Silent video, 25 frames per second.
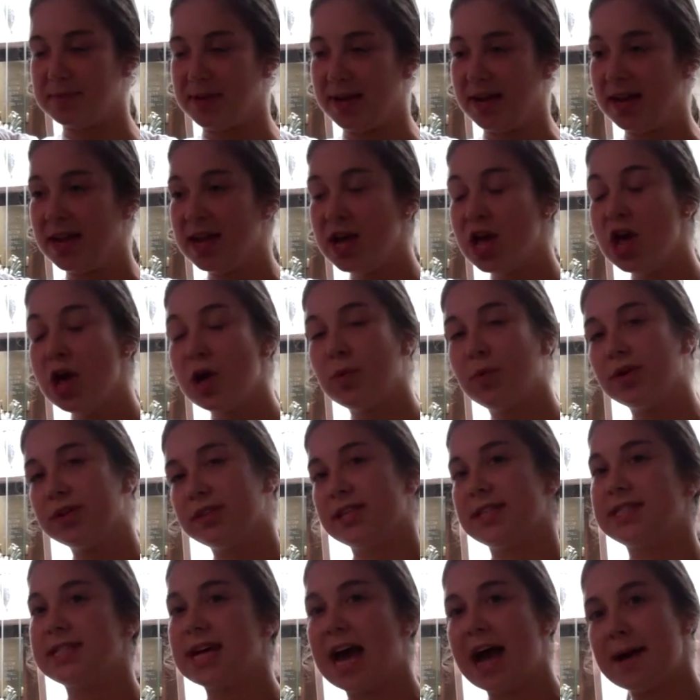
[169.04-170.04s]
spin.
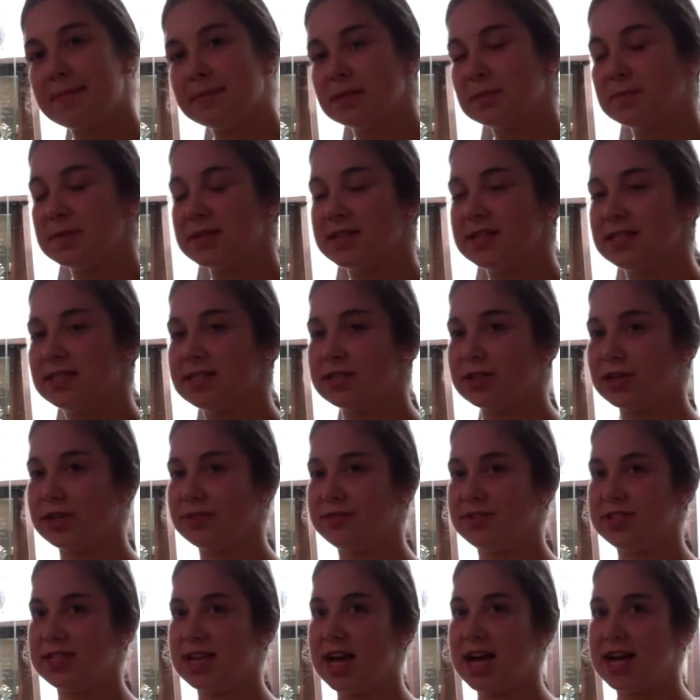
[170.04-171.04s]
What the top spin
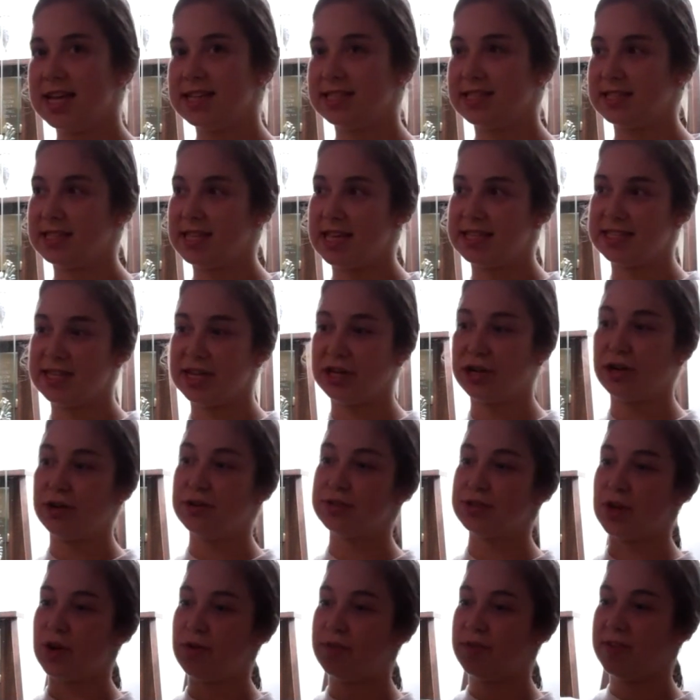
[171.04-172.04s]
serve does is as it
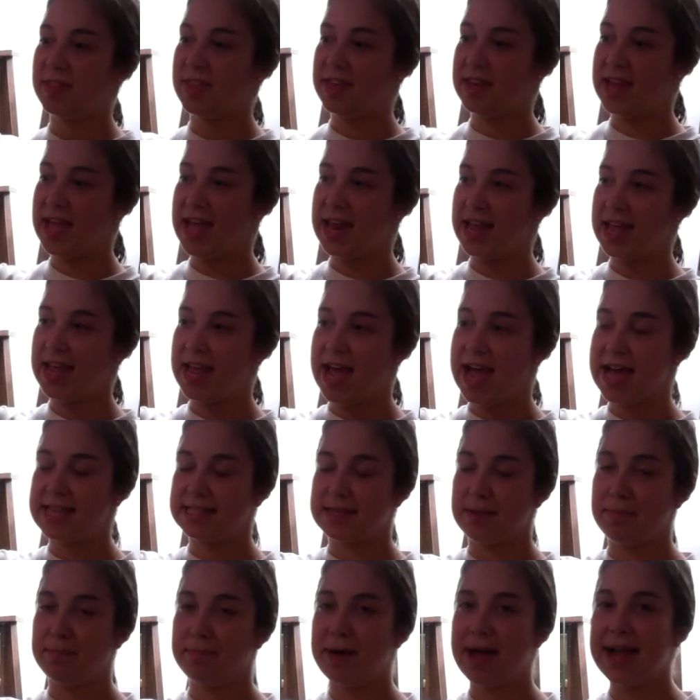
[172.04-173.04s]
goes over the net, it
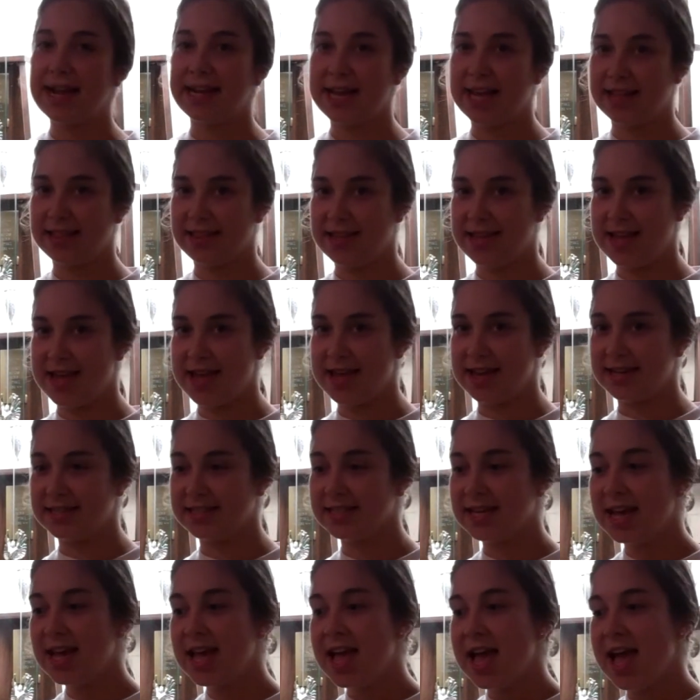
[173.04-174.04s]
has a bite at the end.
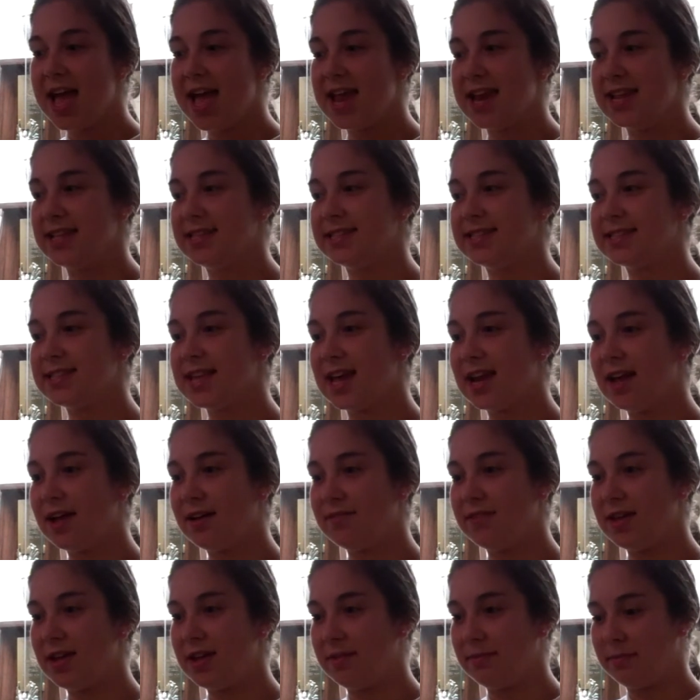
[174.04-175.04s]
And instead
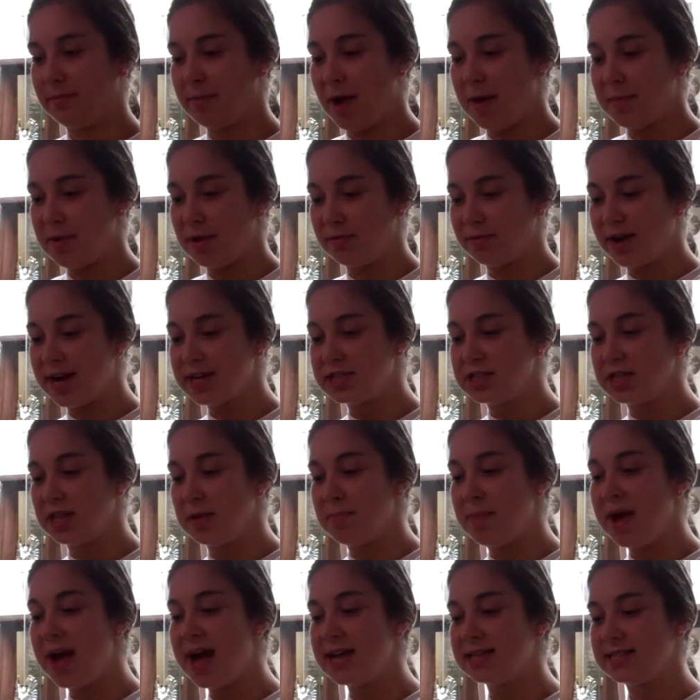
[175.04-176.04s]
of it coming right to
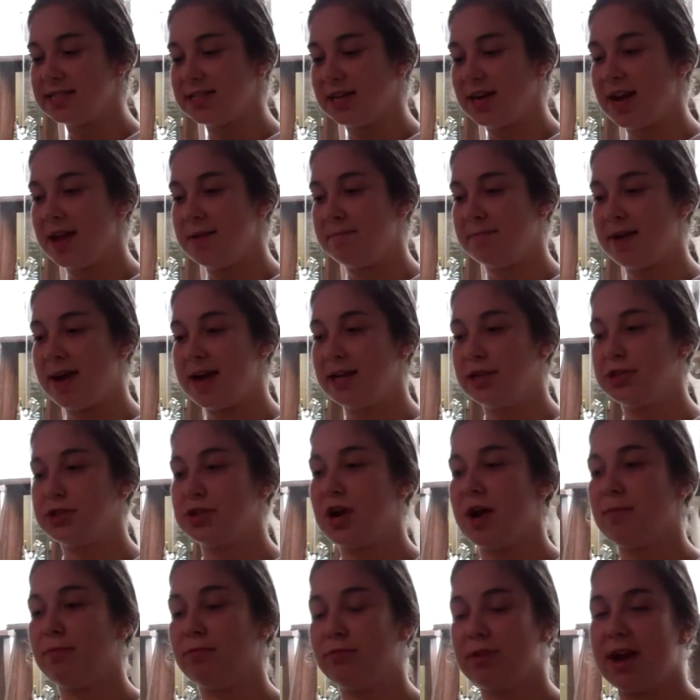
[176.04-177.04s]
the passer, it might
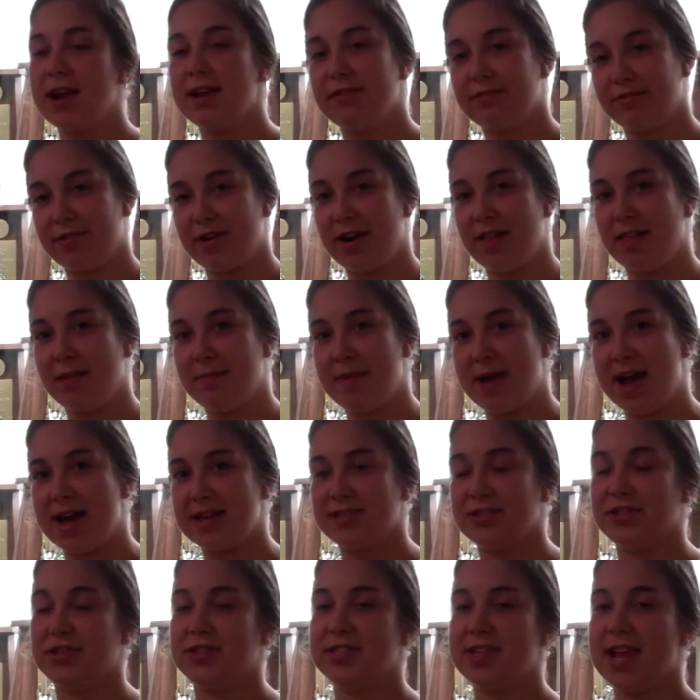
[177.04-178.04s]
drop right in front of the
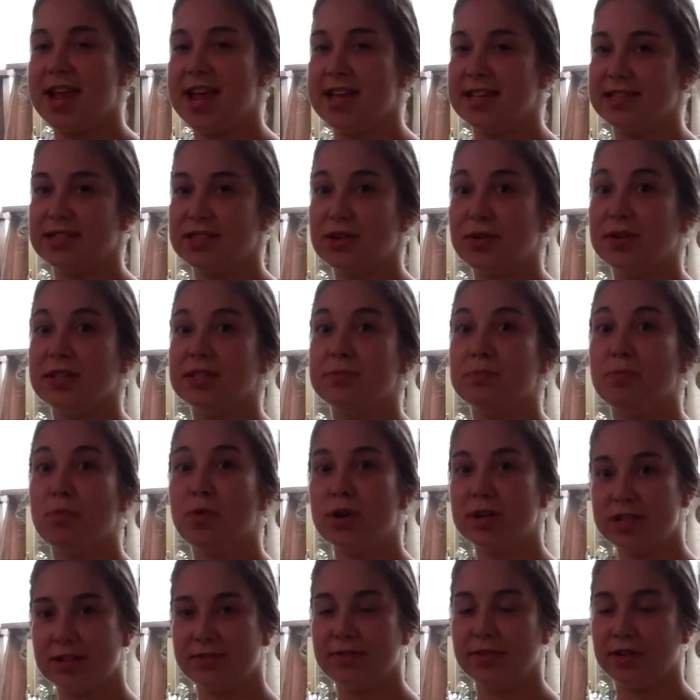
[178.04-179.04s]
passer's hand. So it's
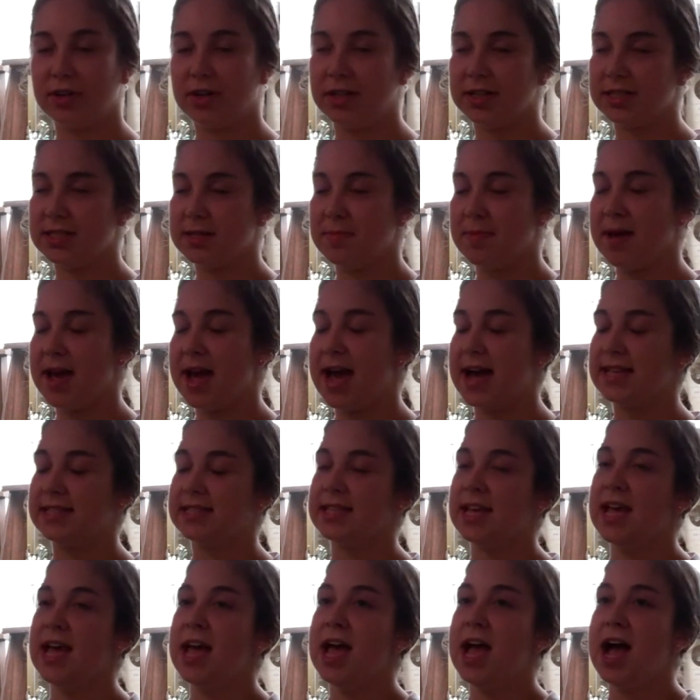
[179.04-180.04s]
more difficult to pass,
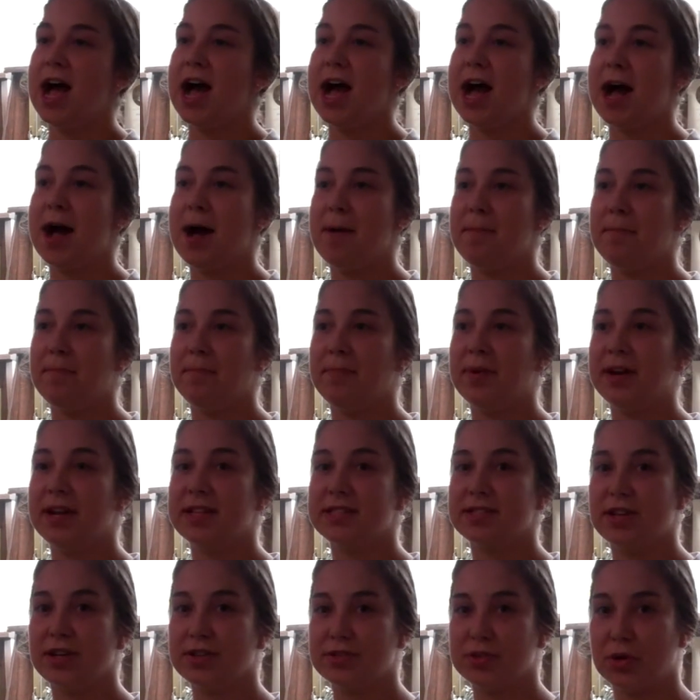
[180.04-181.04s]
but
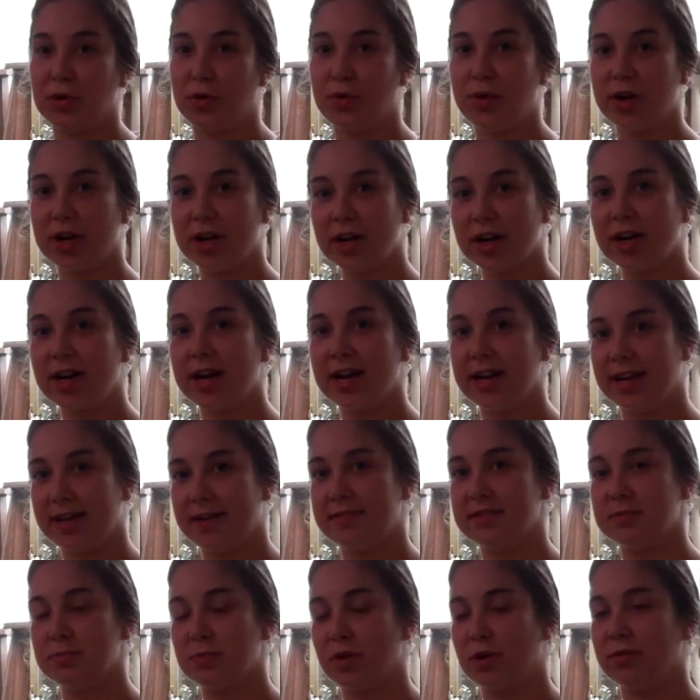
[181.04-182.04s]
it's also quicker and
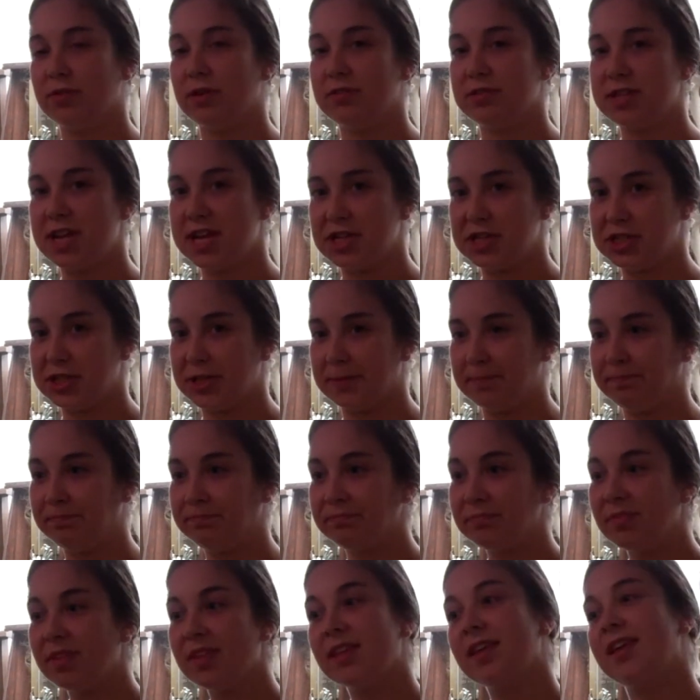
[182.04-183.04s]
gives more rotation.
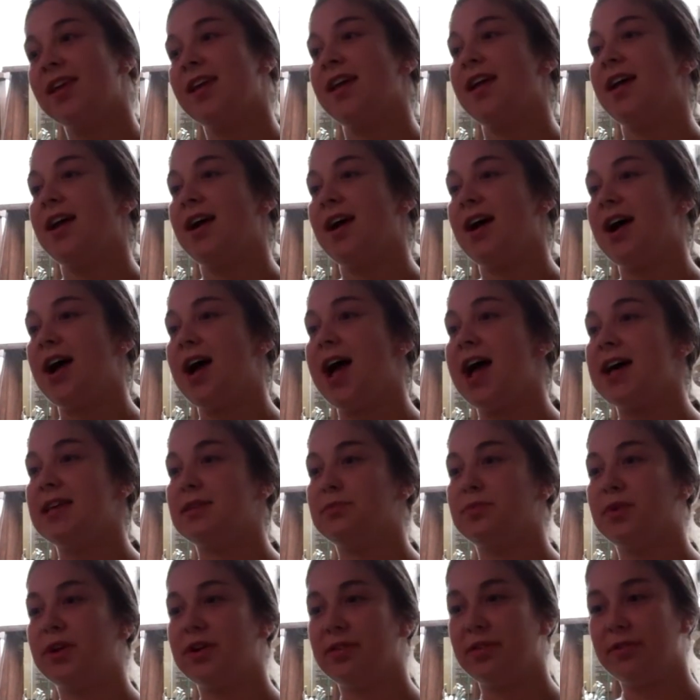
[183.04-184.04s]

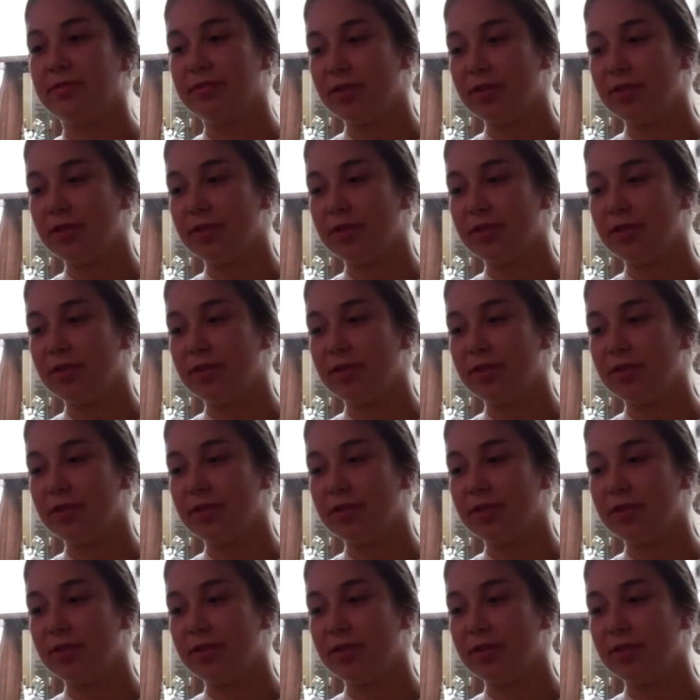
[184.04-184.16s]
And where the